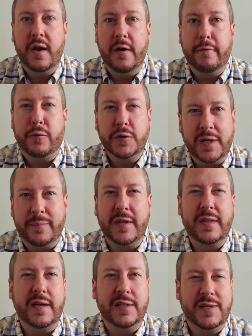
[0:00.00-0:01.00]
for something
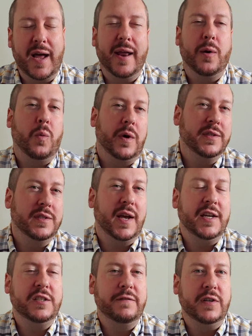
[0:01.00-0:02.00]
that is not a
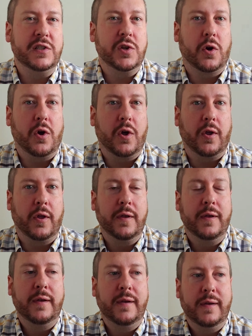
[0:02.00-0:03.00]
one-size-fits-all
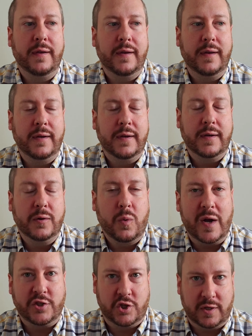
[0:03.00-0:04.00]

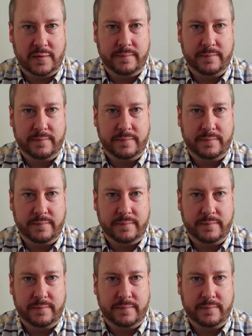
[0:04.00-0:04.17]
question.